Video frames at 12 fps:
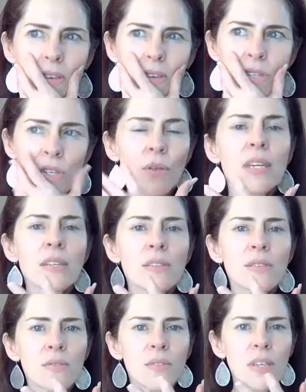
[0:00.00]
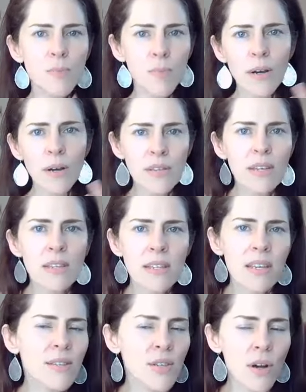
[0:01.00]
So these parasites,
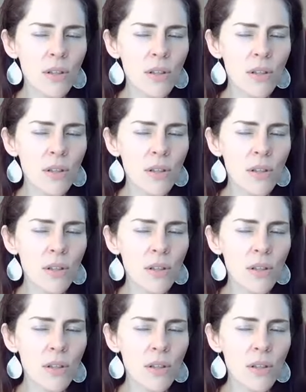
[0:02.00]
let's talk